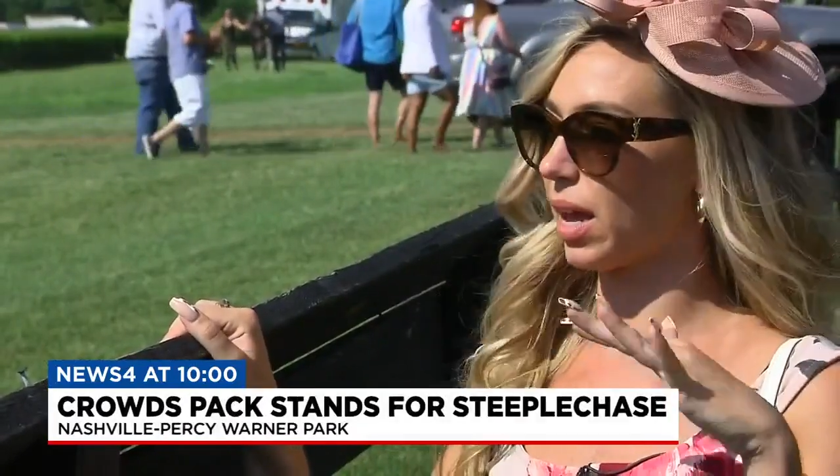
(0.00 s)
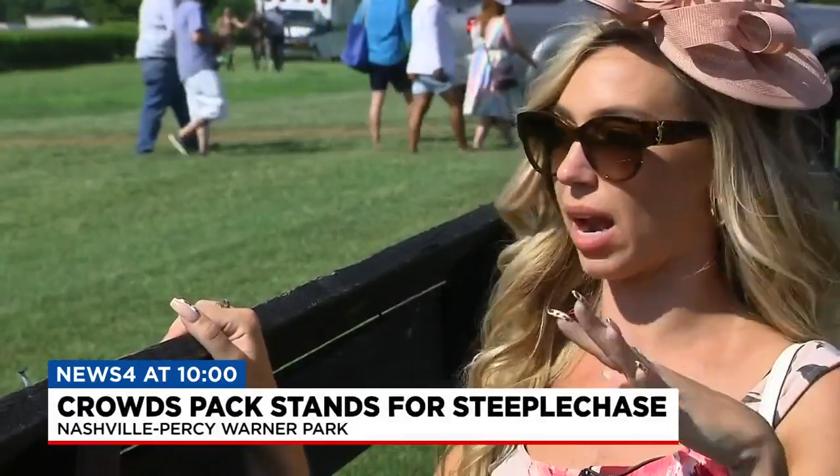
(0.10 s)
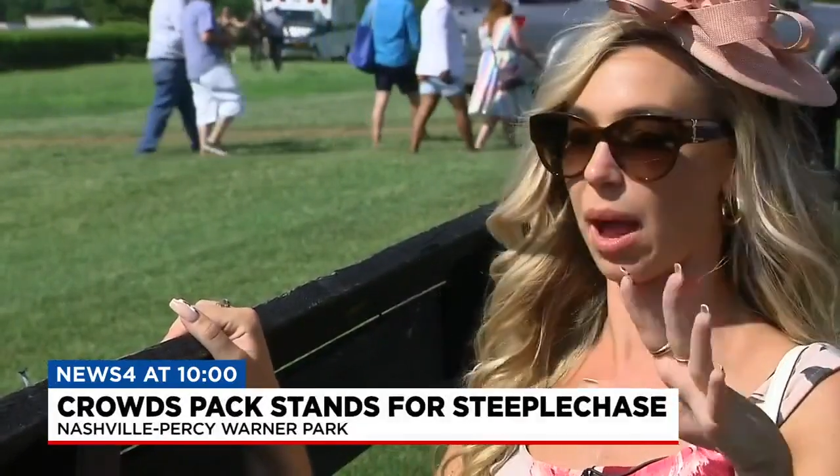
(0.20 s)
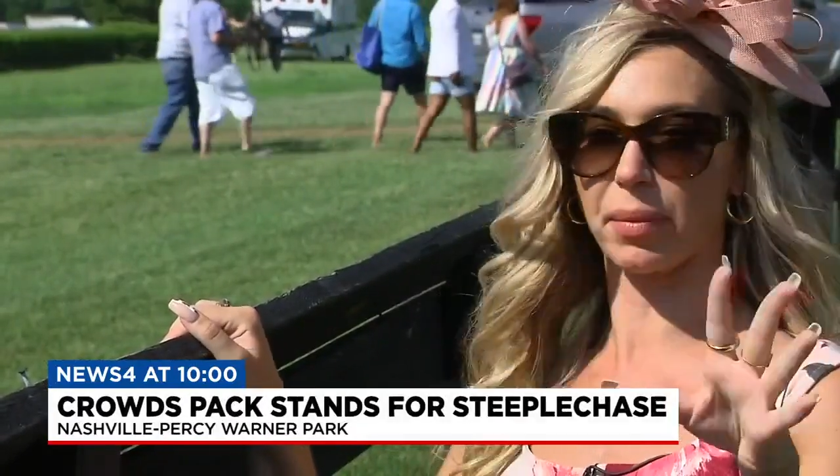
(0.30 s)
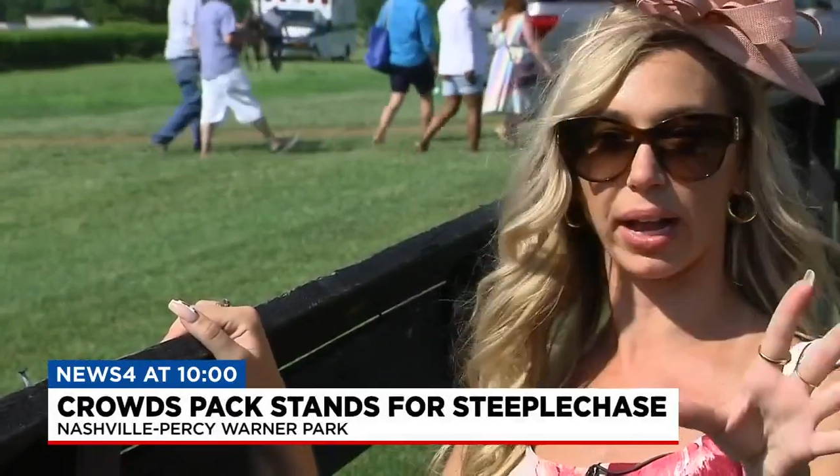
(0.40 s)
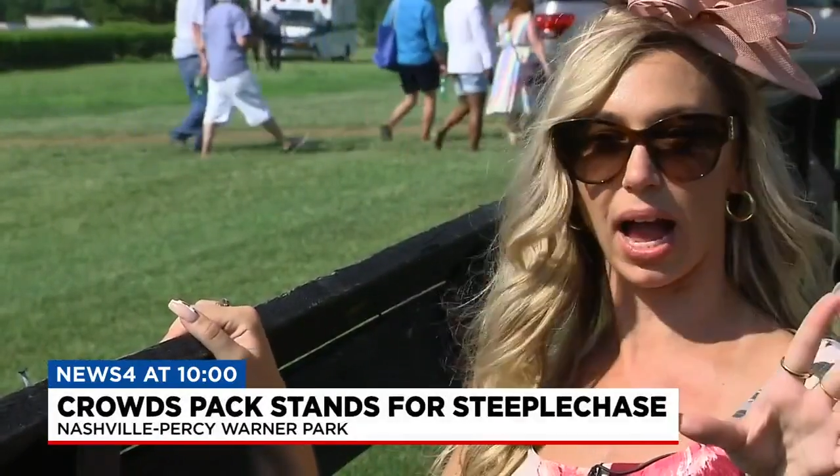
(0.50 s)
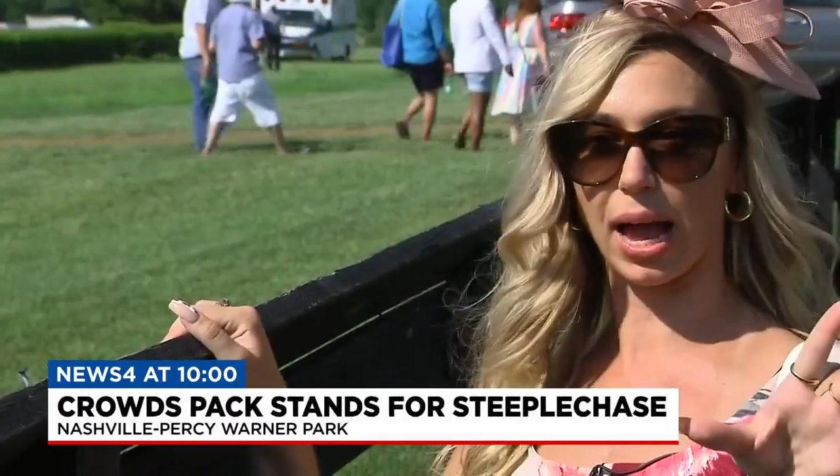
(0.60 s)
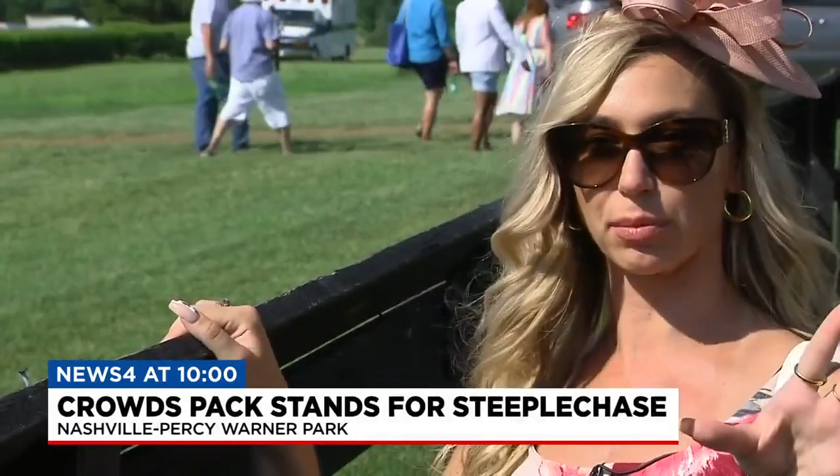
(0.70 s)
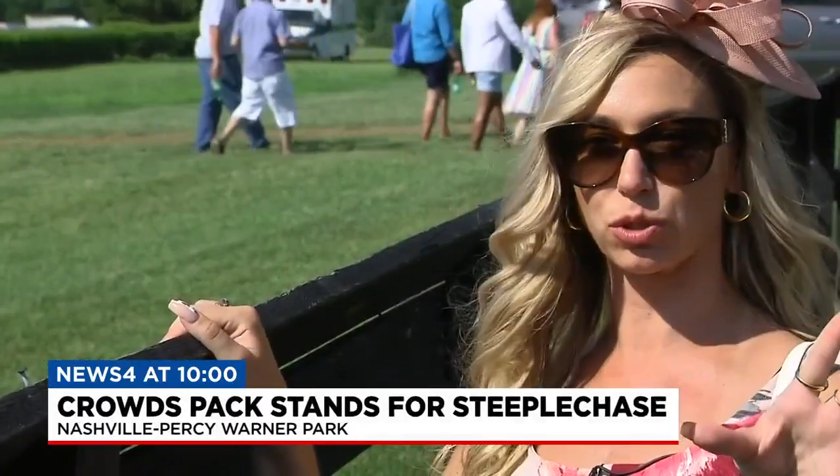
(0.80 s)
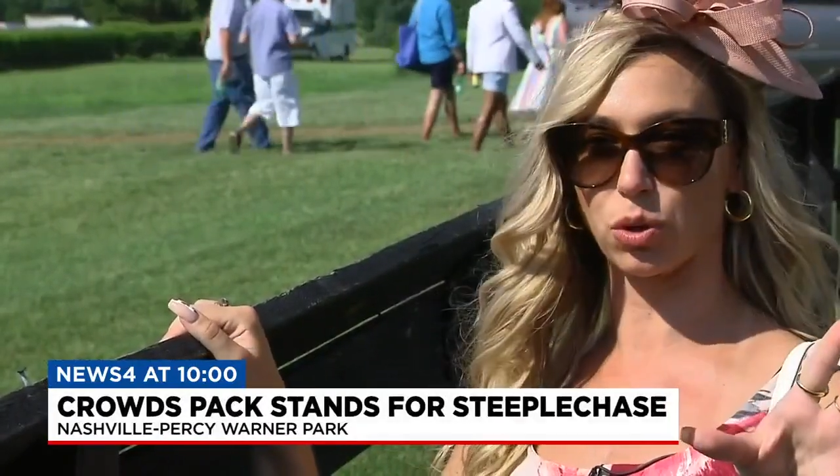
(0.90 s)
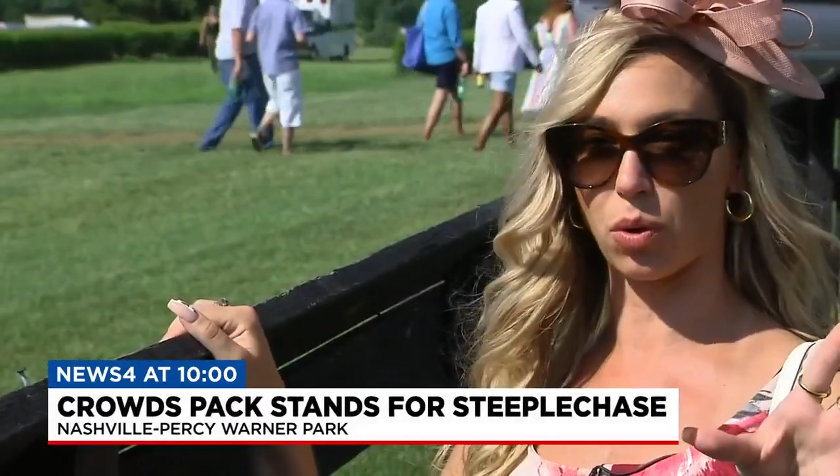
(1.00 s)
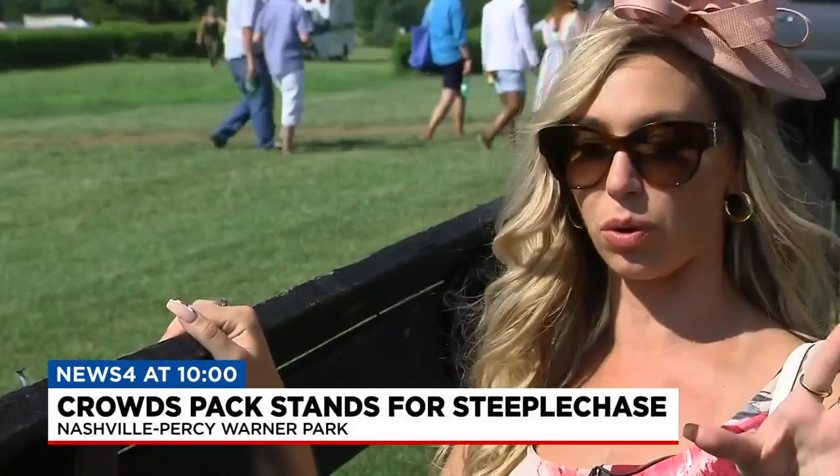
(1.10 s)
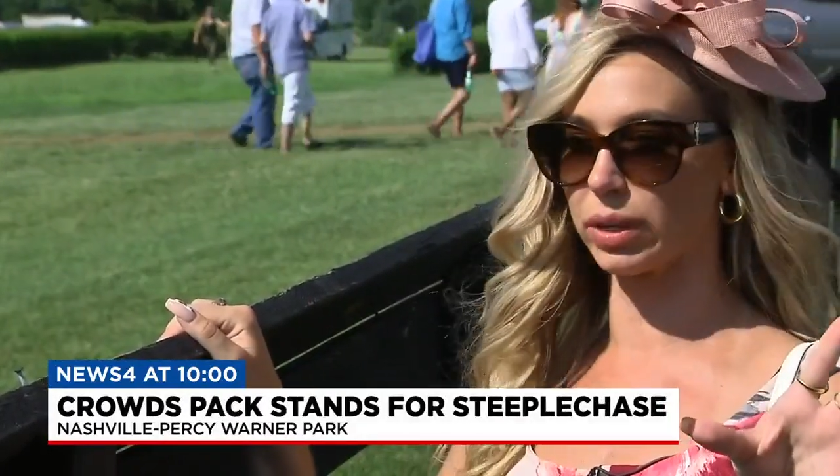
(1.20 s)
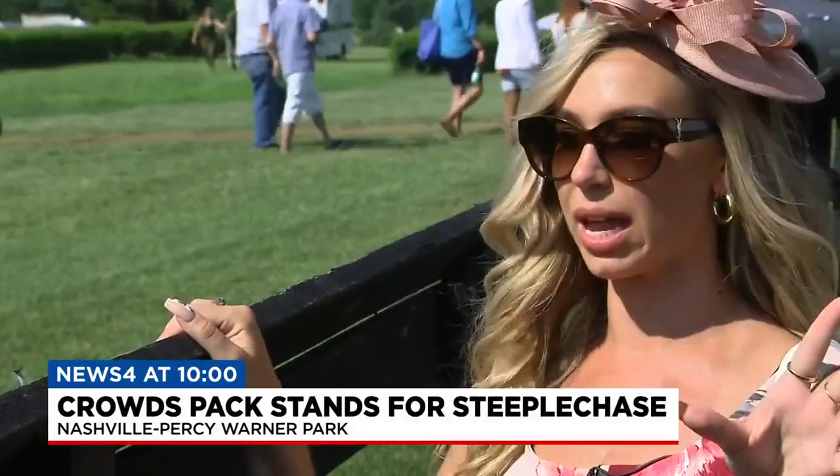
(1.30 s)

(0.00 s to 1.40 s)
and I'm like, I'm sold.